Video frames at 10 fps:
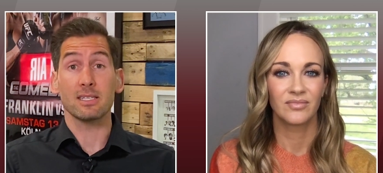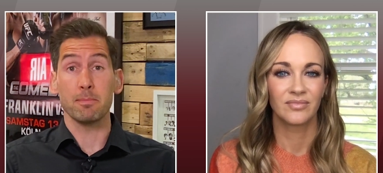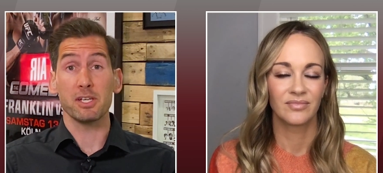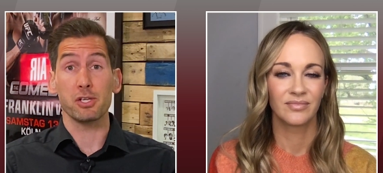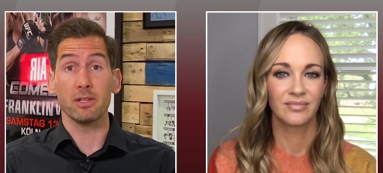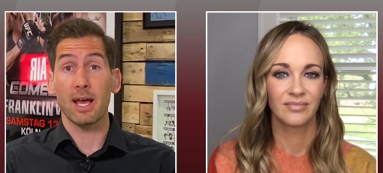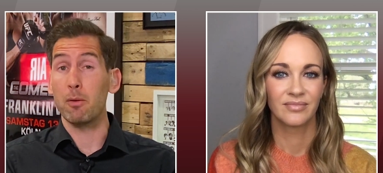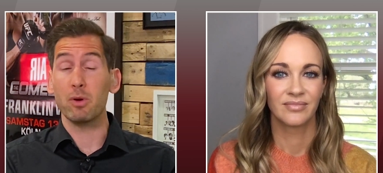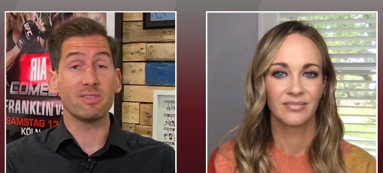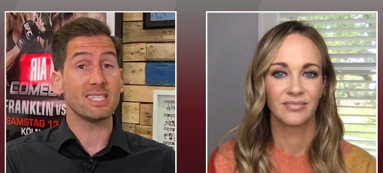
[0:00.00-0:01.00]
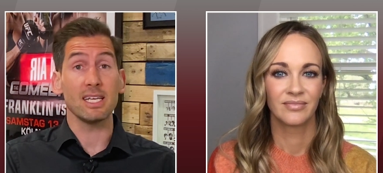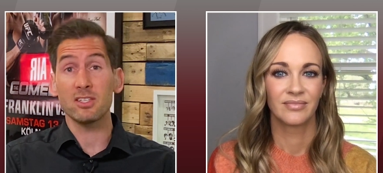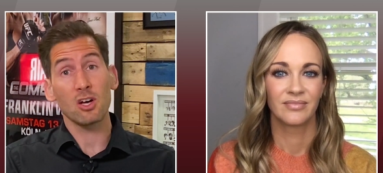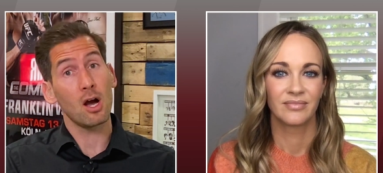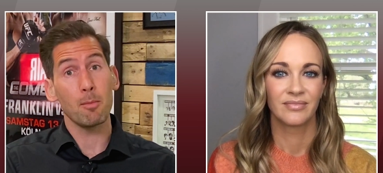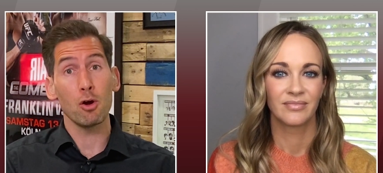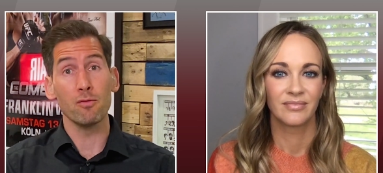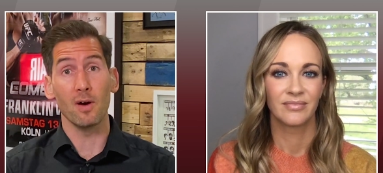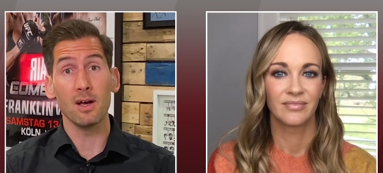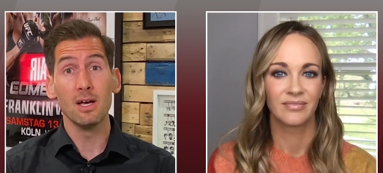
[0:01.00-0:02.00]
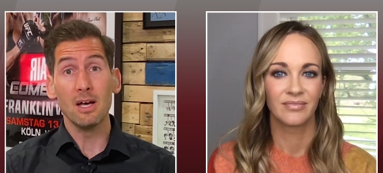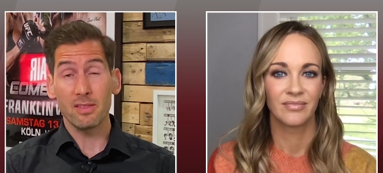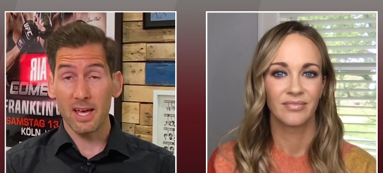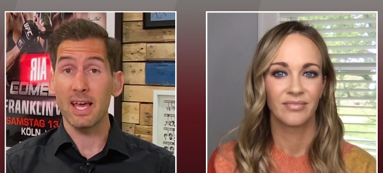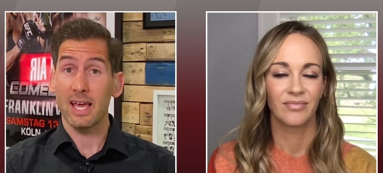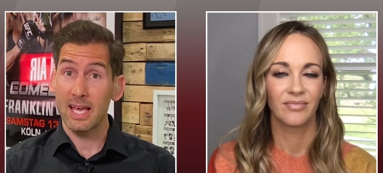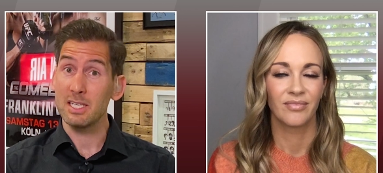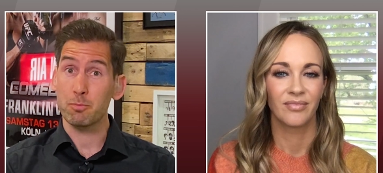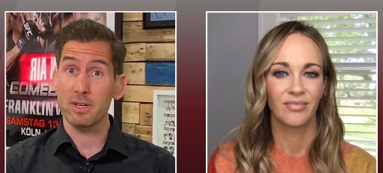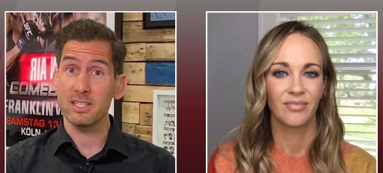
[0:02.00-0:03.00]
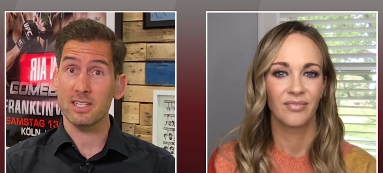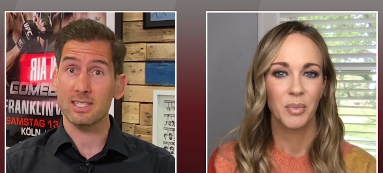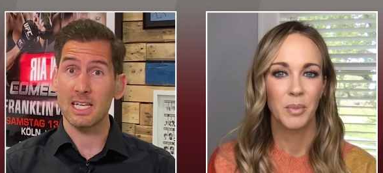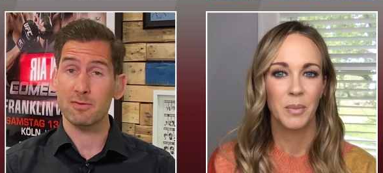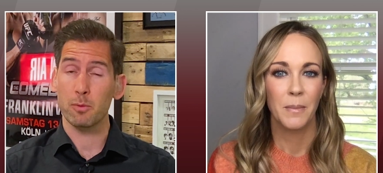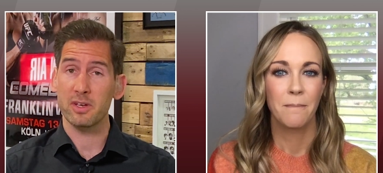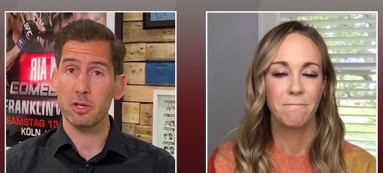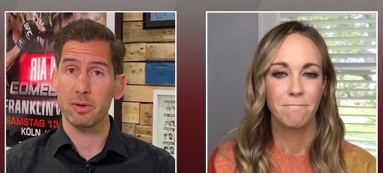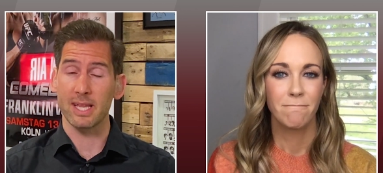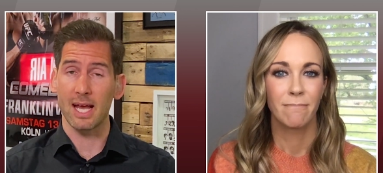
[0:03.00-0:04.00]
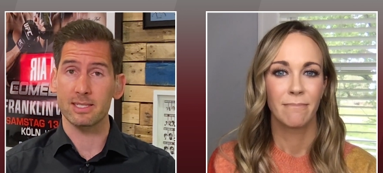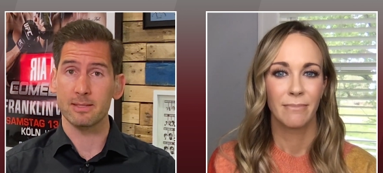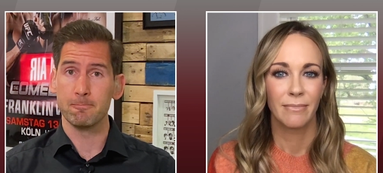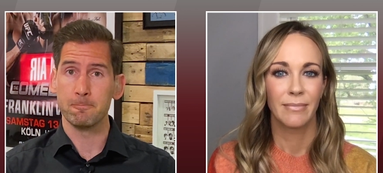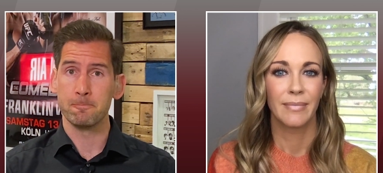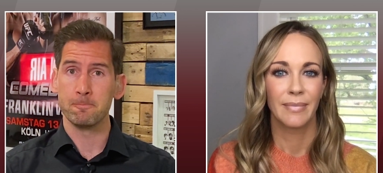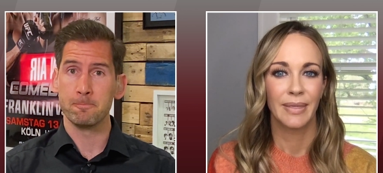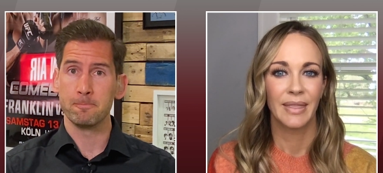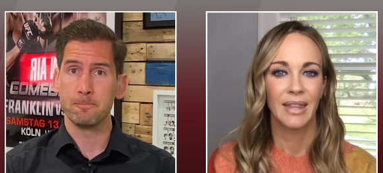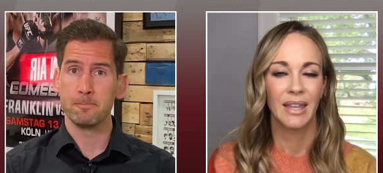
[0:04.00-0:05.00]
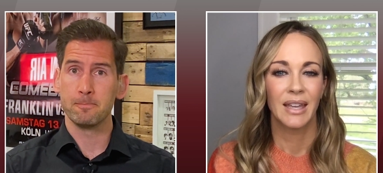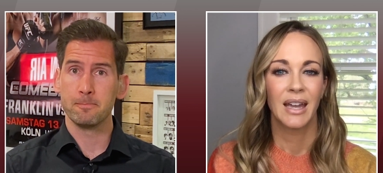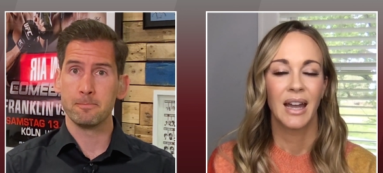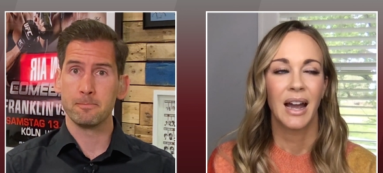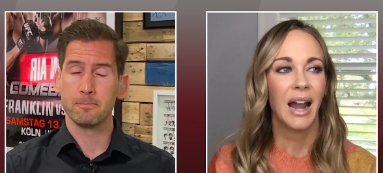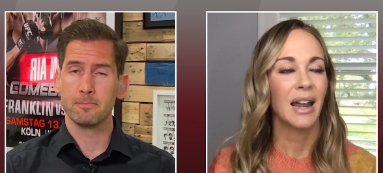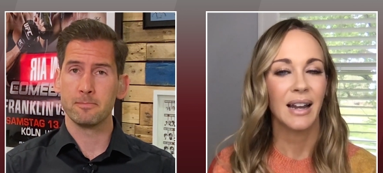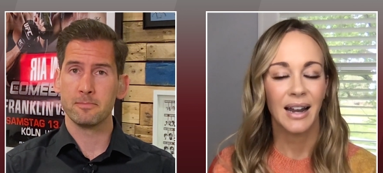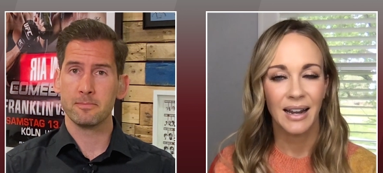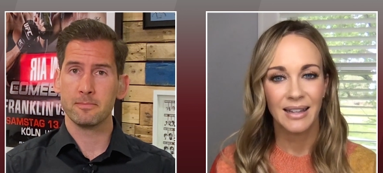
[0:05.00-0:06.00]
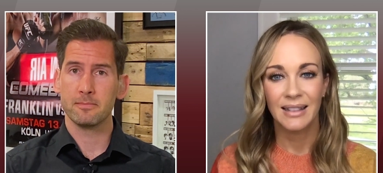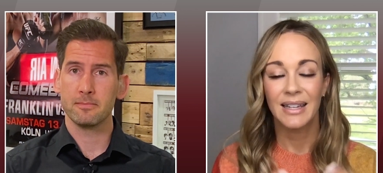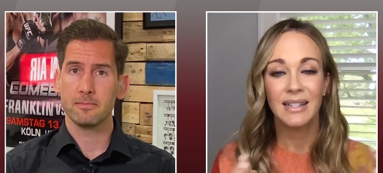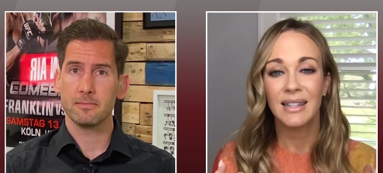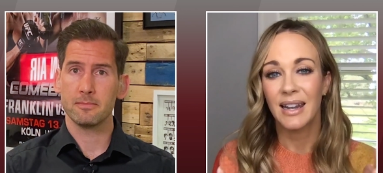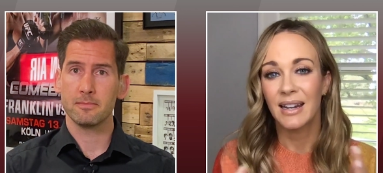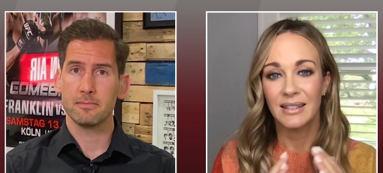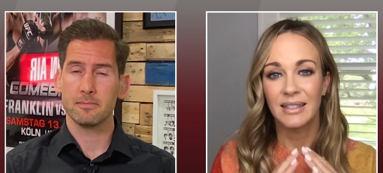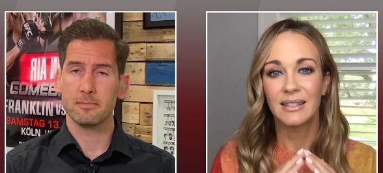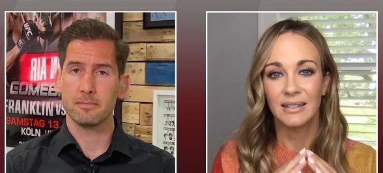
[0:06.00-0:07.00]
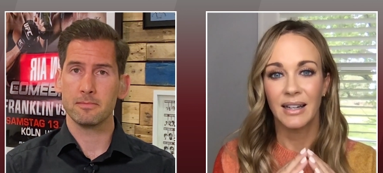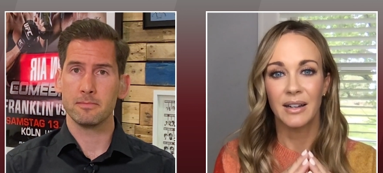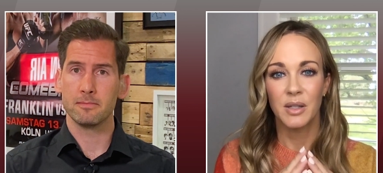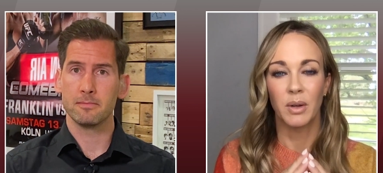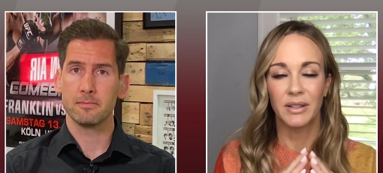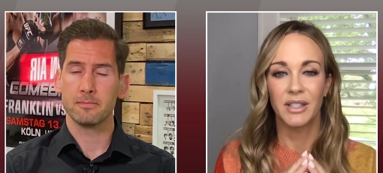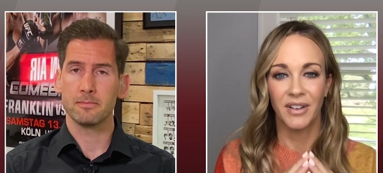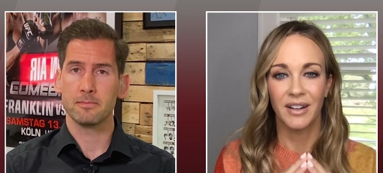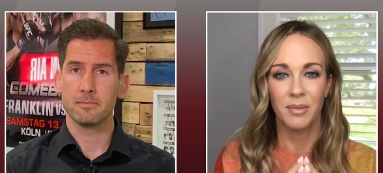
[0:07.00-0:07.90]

Speaker 1: a submission. And we've seen time over that he's pretty successful with doing that.
Speaker 2: I, I, at the end of the day, I think that that is what this